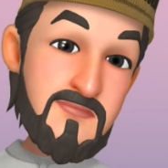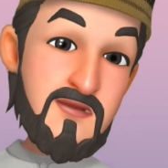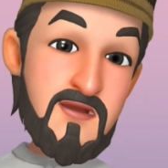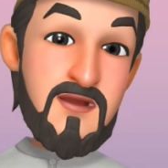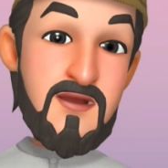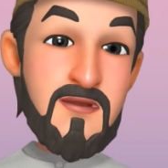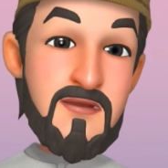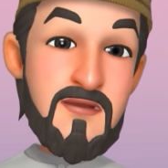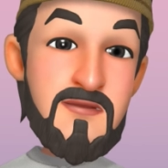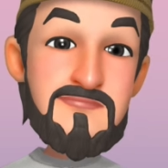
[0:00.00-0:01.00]

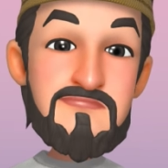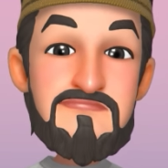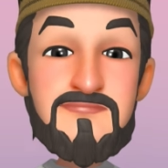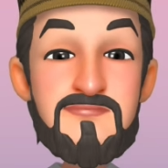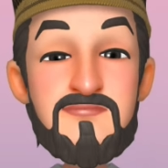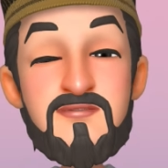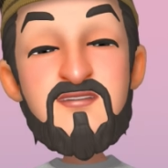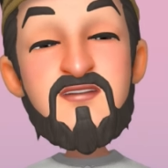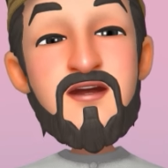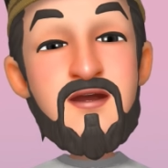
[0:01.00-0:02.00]
And
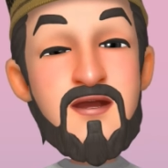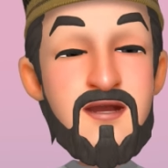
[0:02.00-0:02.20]
like I said,